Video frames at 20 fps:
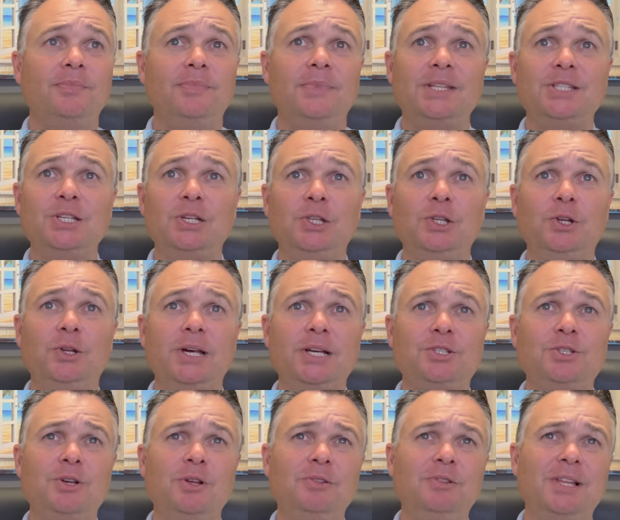it's a little
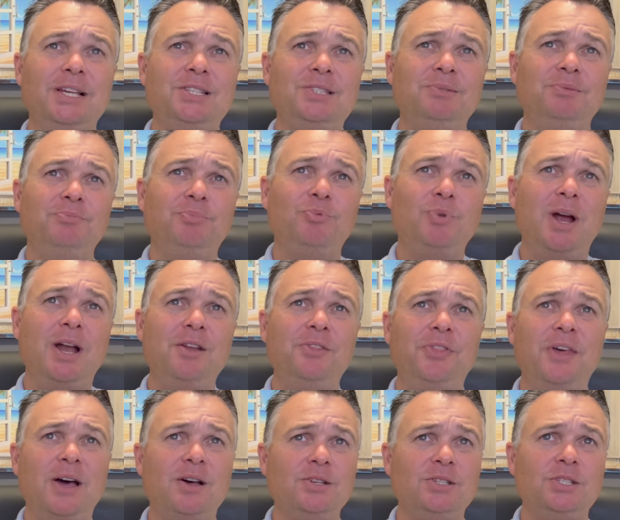extra, less, around
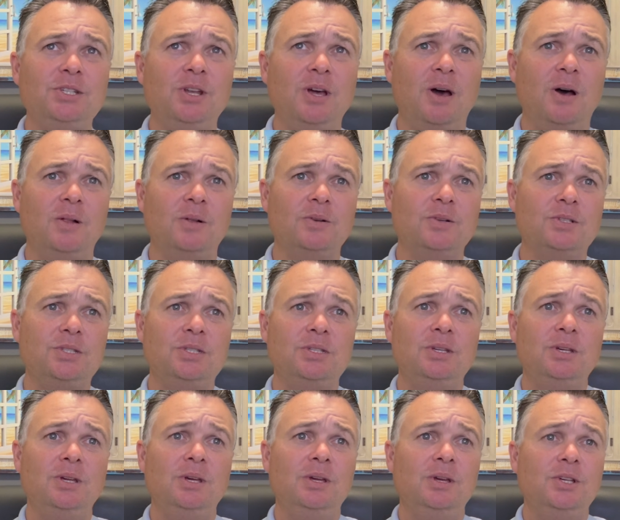$1,000.
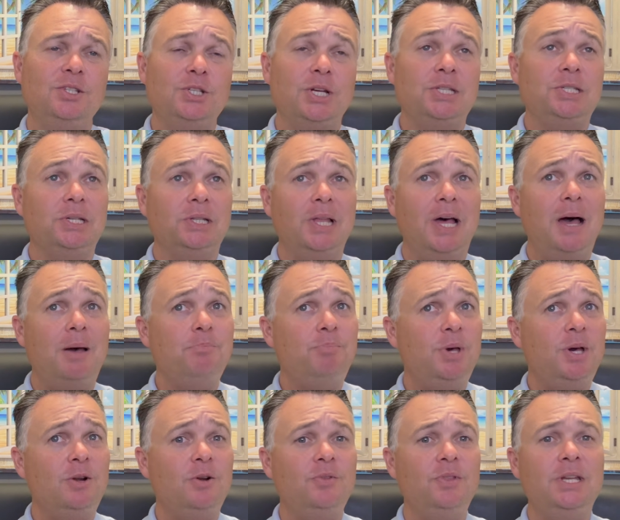So it's a lot
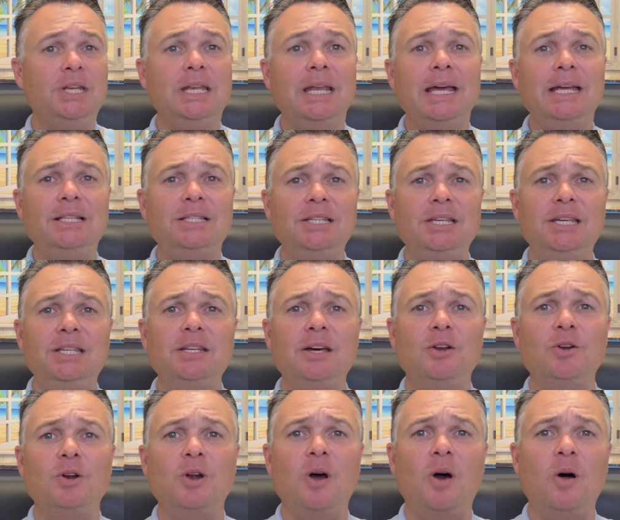better than
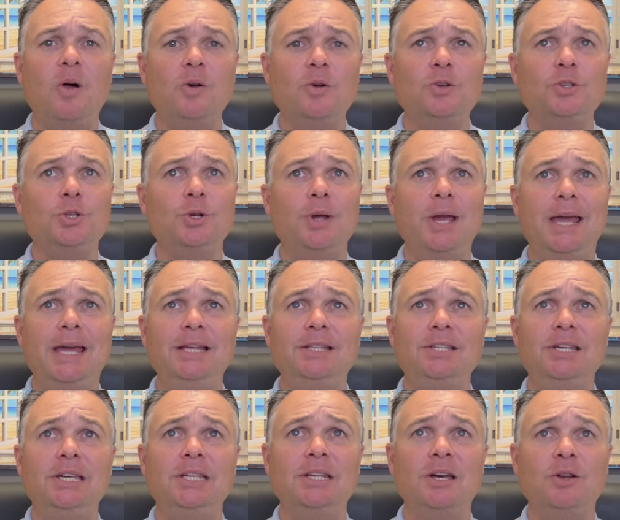$1,900 or
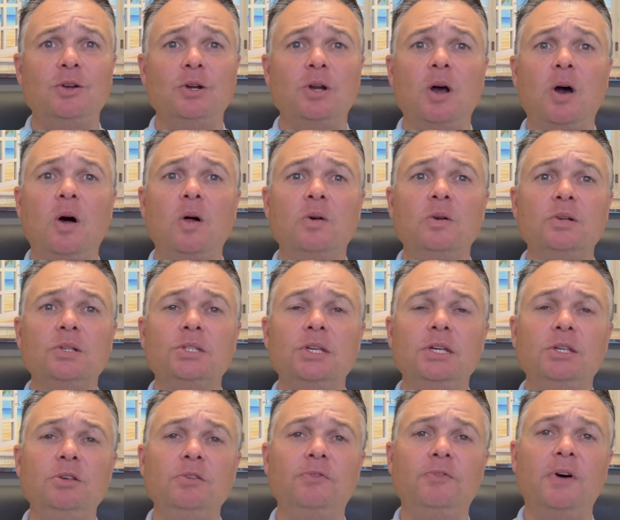$1,800
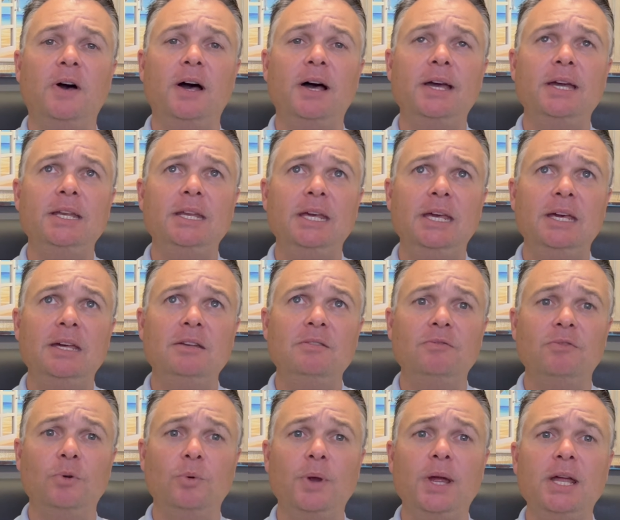like you find in
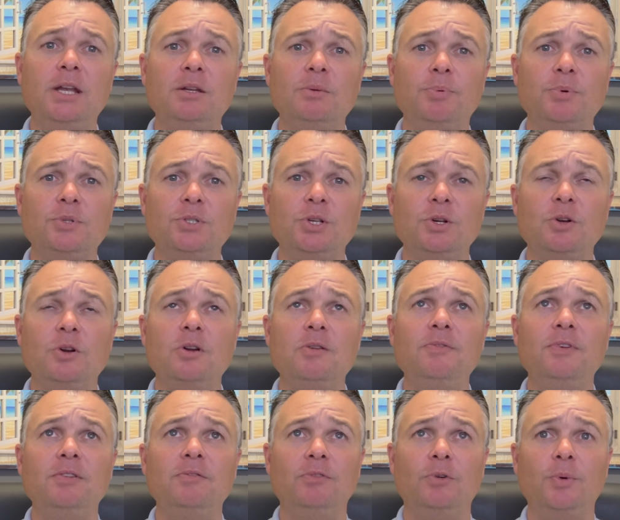Veranda Preserve
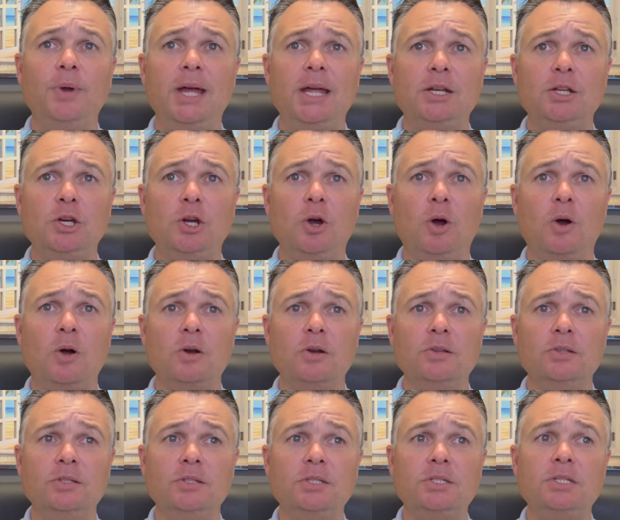and Veranda
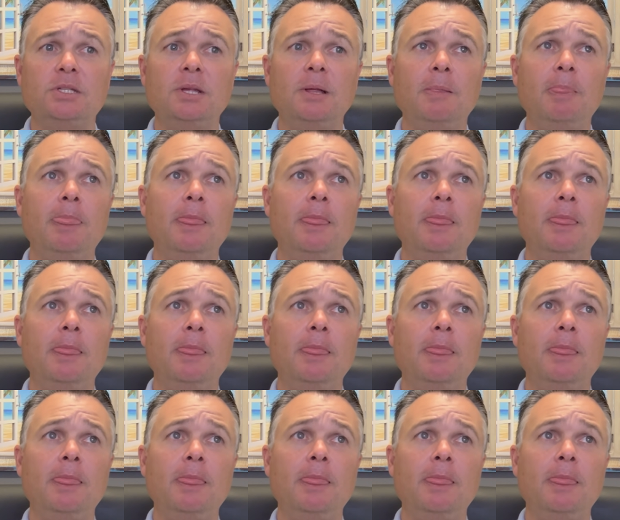Gardens.